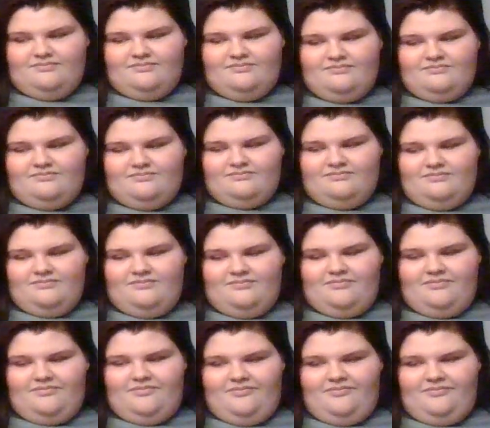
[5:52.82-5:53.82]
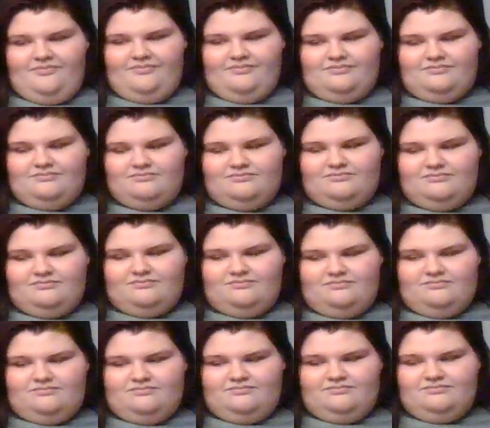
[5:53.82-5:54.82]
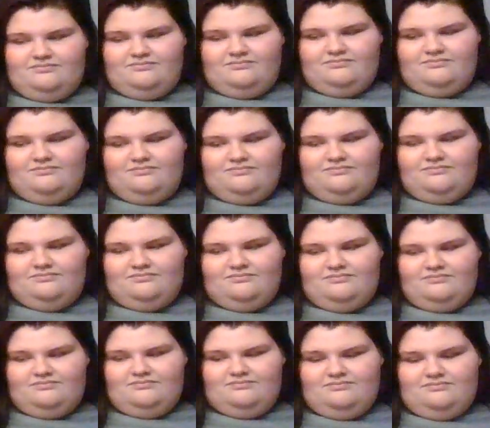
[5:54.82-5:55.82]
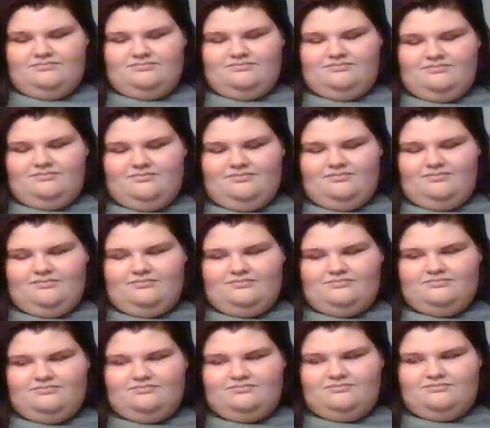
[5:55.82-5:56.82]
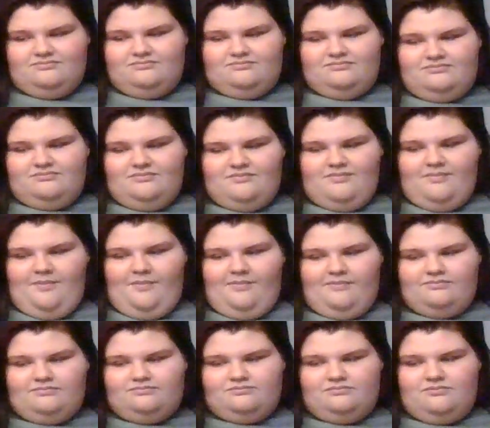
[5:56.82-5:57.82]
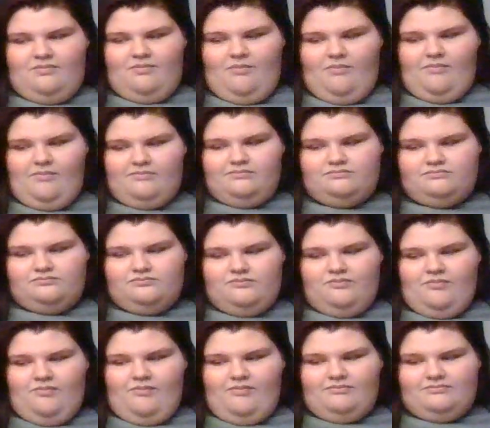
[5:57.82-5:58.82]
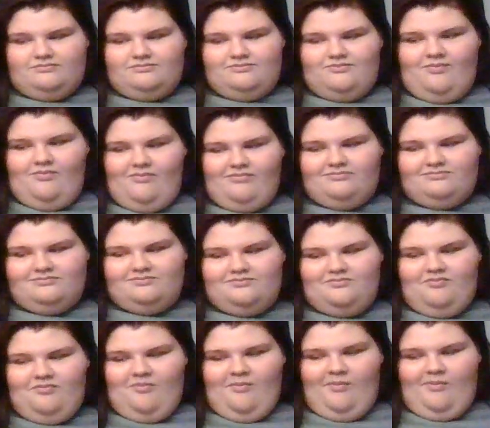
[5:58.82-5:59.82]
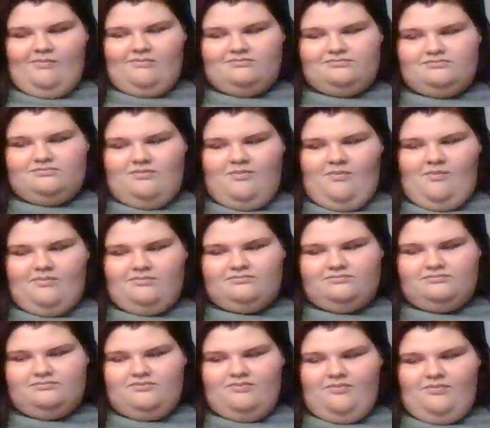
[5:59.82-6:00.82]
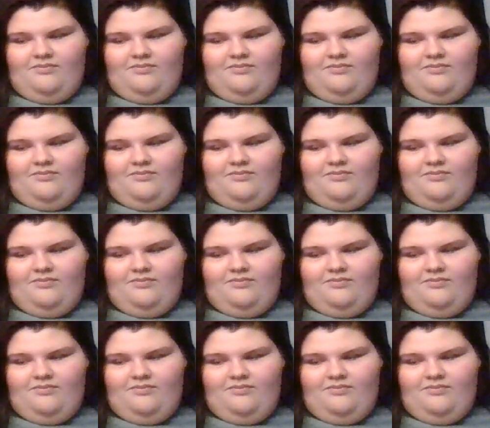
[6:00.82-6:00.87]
(silent)